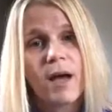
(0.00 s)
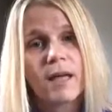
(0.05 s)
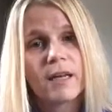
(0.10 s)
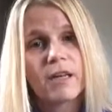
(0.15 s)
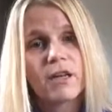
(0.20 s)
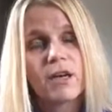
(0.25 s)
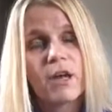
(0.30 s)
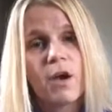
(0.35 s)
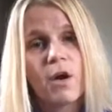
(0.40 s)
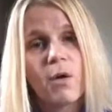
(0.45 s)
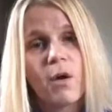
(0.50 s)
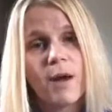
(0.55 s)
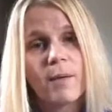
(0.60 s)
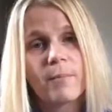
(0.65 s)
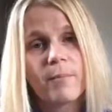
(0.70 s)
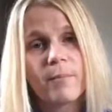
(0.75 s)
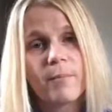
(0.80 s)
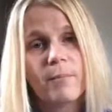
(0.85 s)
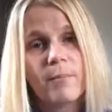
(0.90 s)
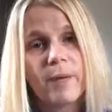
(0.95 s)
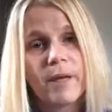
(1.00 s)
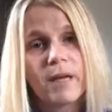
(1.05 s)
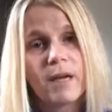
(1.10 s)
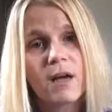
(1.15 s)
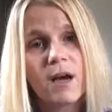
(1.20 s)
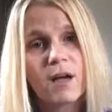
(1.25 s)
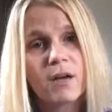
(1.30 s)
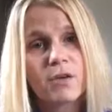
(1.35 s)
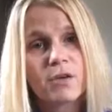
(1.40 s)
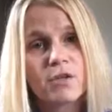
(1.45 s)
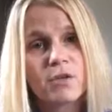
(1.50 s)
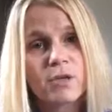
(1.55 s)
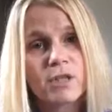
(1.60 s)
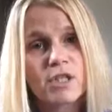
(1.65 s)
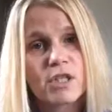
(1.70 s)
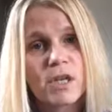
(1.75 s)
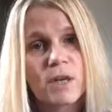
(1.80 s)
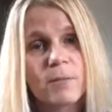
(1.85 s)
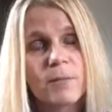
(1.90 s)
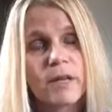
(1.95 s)
and I'm big on
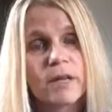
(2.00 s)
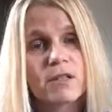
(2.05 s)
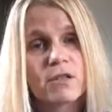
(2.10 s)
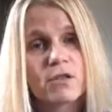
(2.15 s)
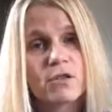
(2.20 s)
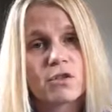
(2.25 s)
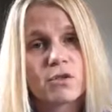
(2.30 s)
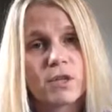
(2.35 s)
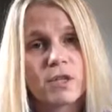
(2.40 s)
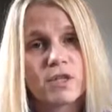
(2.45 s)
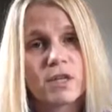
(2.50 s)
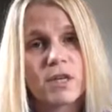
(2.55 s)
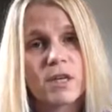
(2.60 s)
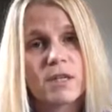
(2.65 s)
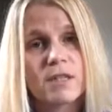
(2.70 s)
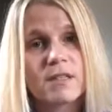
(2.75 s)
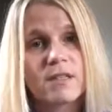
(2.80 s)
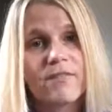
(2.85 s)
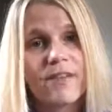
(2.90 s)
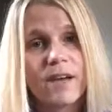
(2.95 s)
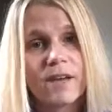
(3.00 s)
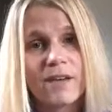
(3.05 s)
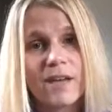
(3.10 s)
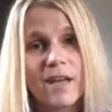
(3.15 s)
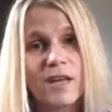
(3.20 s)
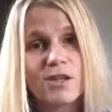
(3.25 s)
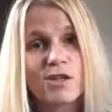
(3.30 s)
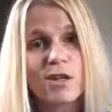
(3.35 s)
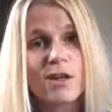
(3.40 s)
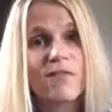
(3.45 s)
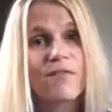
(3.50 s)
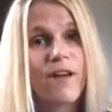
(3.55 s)
nutrition because nutrition is the foundation of